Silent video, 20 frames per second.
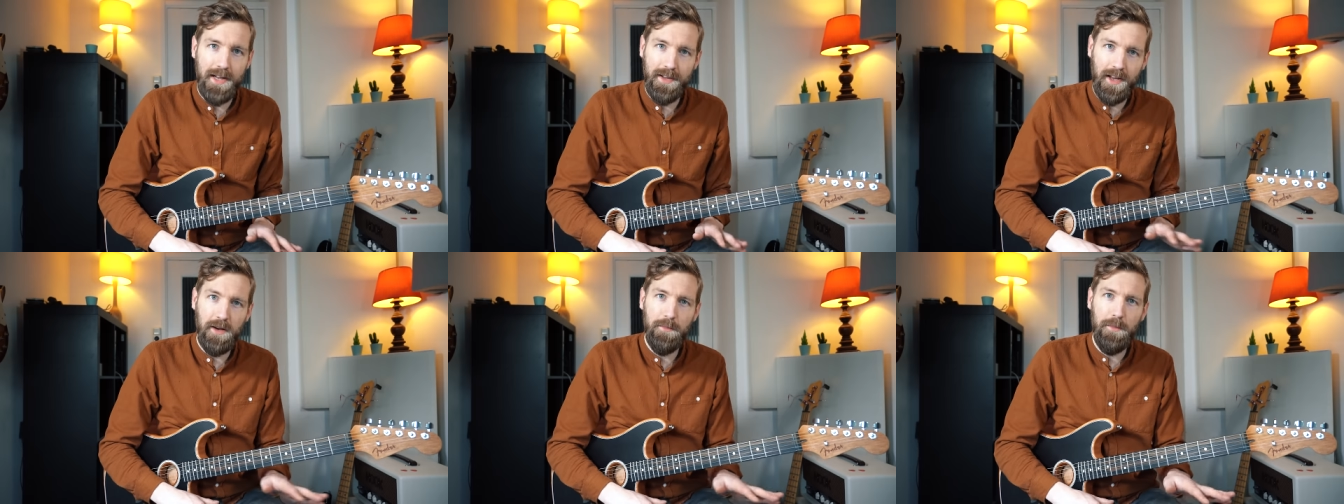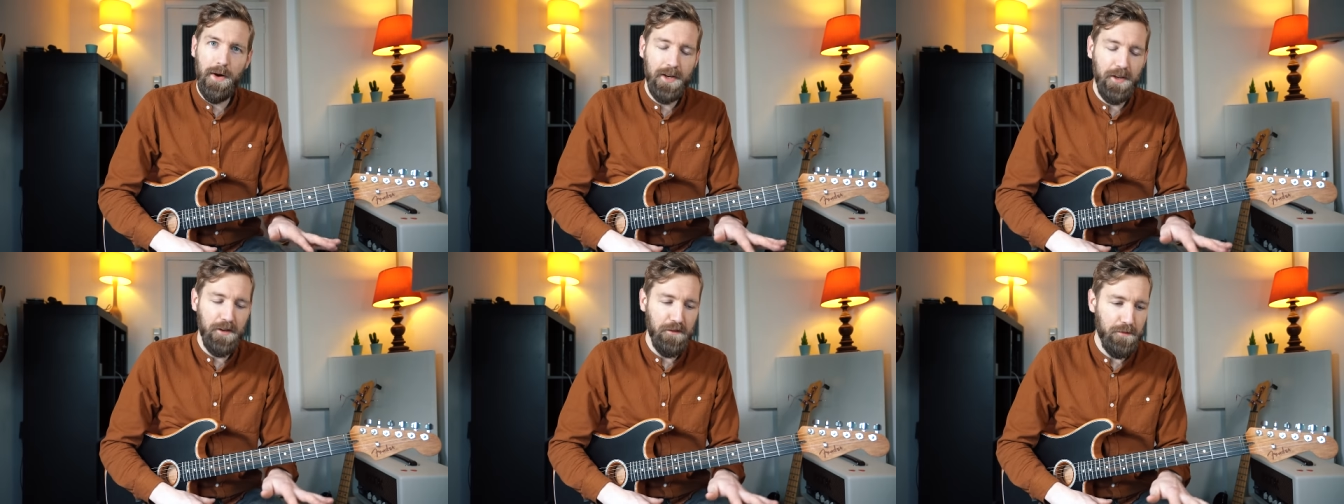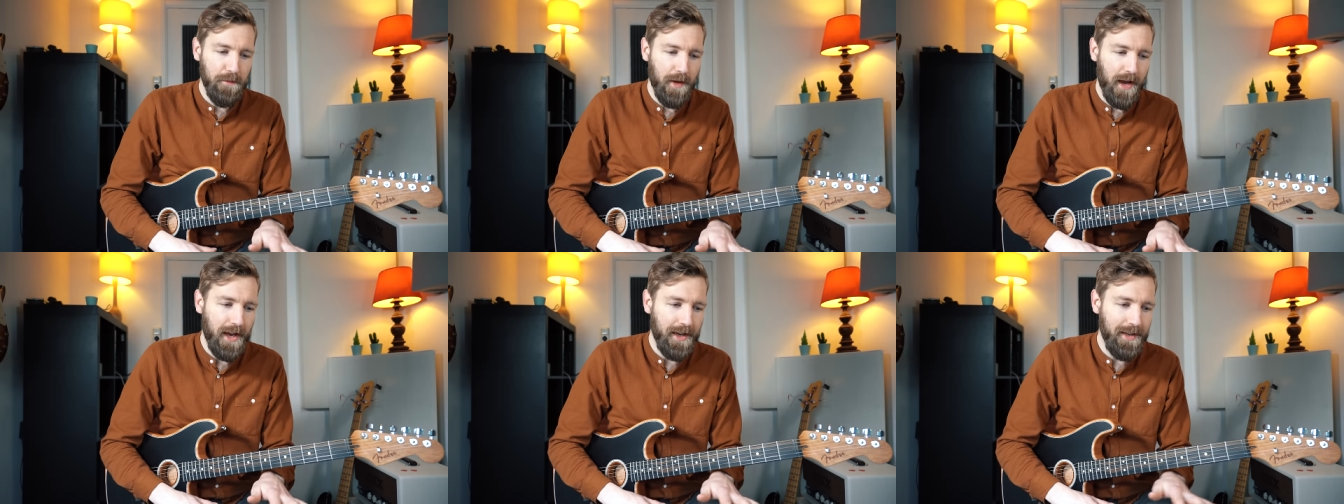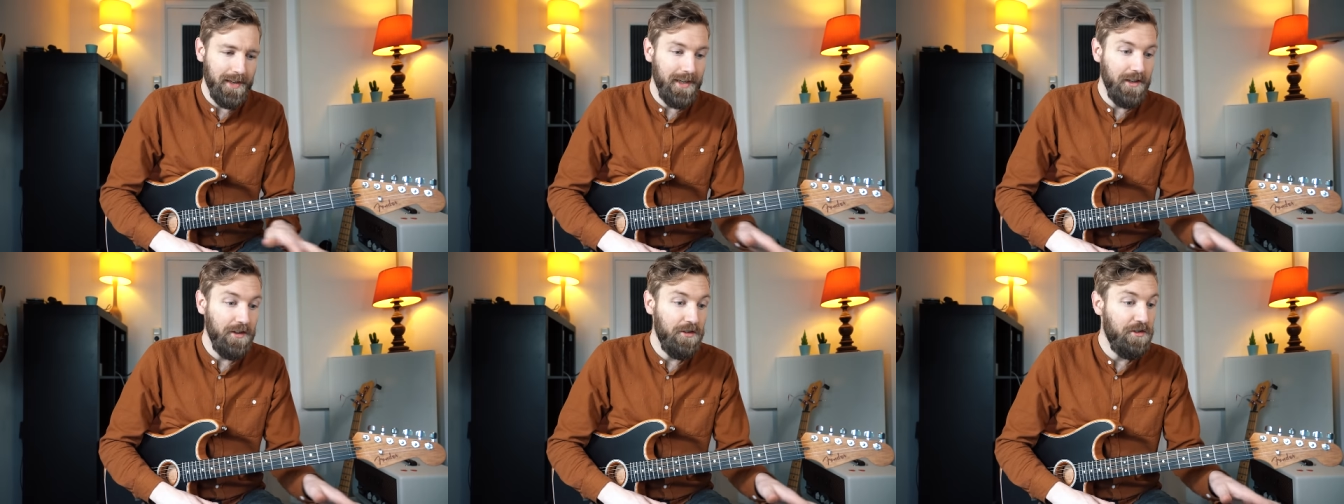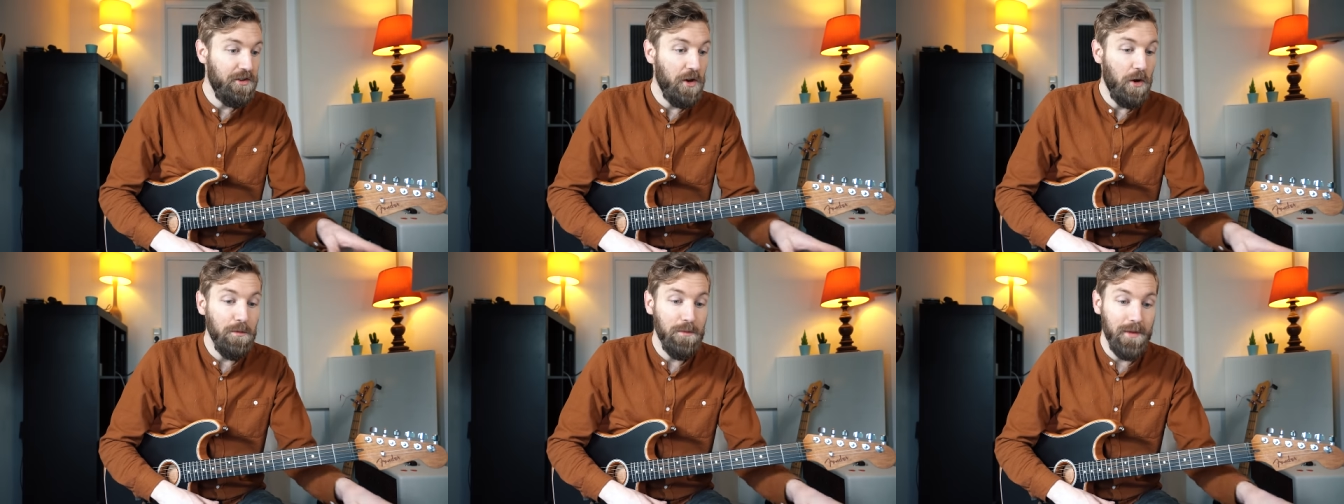And then a buddy of mine, he
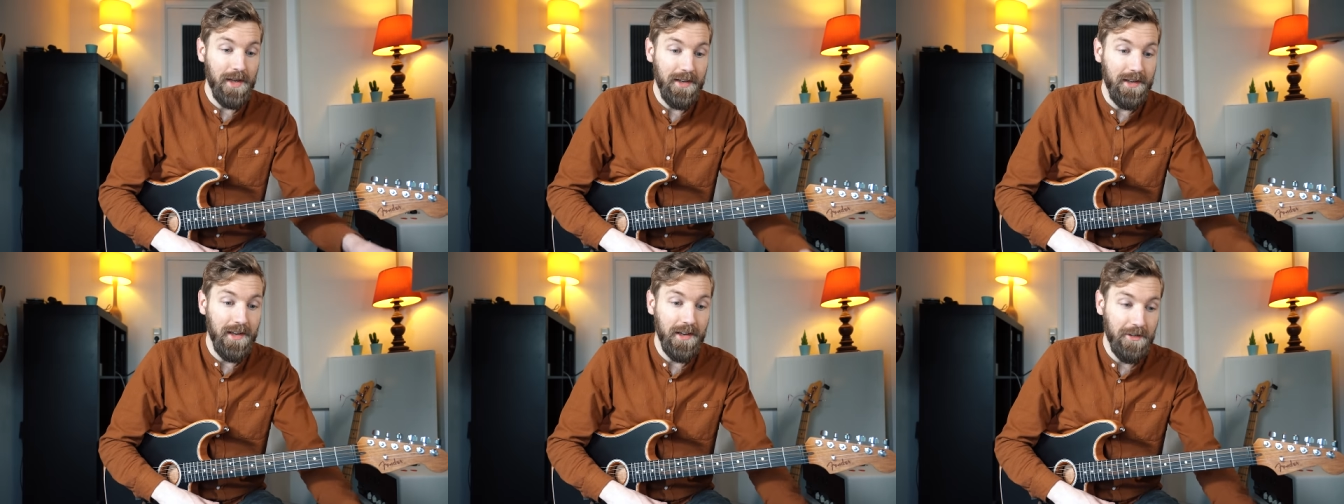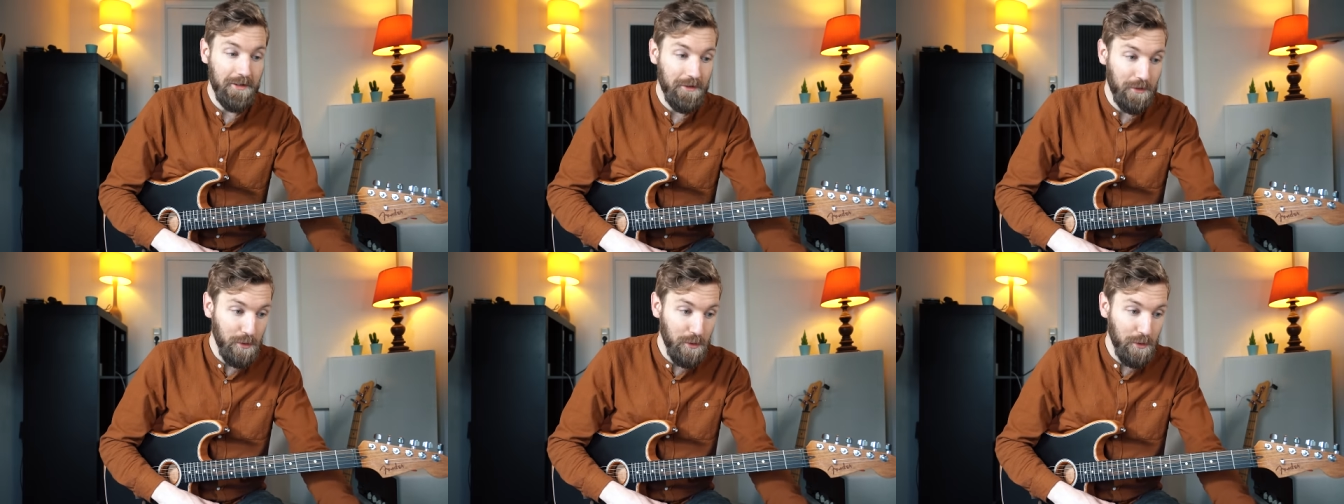showed me this